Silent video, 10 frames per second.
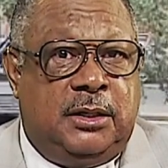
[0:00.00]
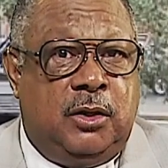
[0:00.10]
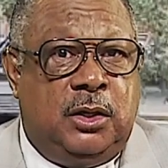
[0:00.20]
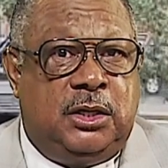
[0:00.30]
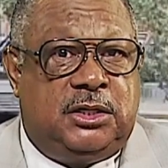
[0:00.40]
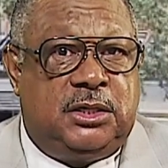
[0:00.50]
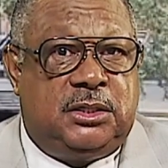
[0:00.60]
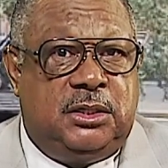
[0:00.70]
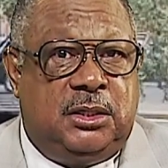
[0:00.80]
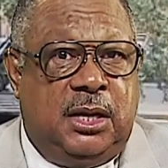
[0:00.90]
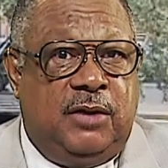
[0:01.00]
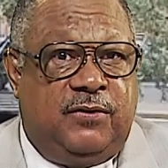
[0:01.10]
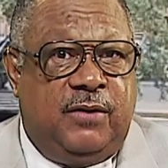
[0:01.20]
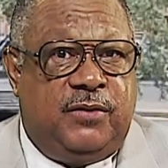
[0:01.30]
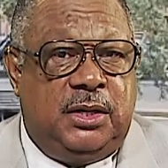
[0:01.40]
early 60s, late
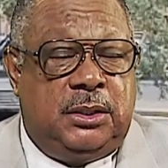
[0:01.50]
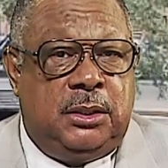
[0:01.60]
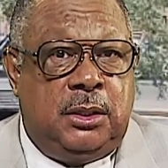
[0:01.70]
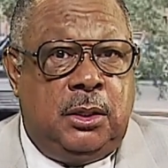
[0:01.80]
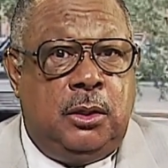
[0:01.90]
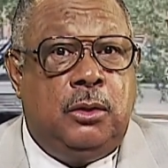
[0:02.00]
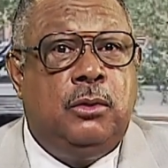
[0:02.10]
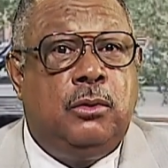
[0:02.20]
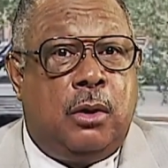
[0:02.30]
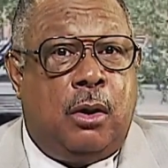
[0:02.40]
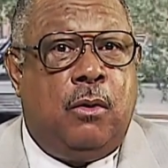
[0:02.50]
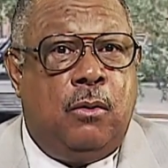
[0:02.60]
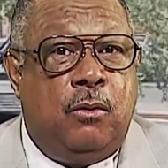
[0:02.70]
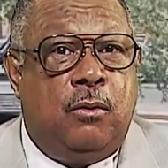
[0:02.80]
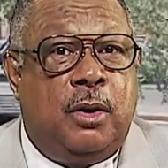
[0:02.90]
50s, you call
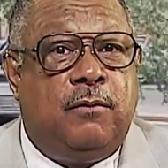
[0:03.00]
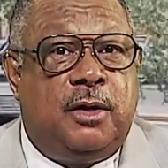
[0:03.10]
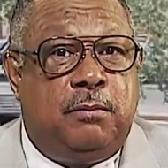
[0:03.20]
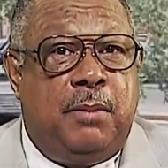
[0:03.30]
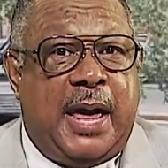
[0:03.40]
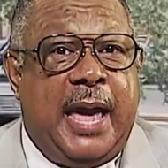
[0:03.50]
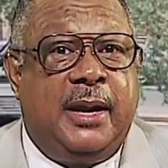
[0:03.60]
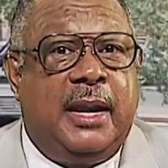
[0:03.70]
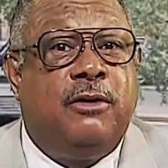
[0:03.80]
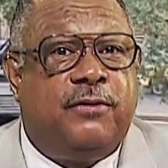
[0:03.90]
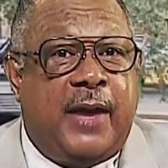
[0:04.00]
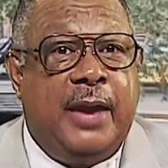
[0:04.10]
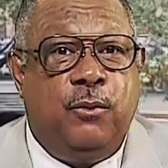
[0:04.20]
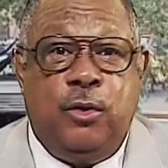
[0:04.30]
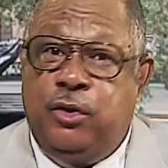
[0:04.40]
one of us black, that's fighting words.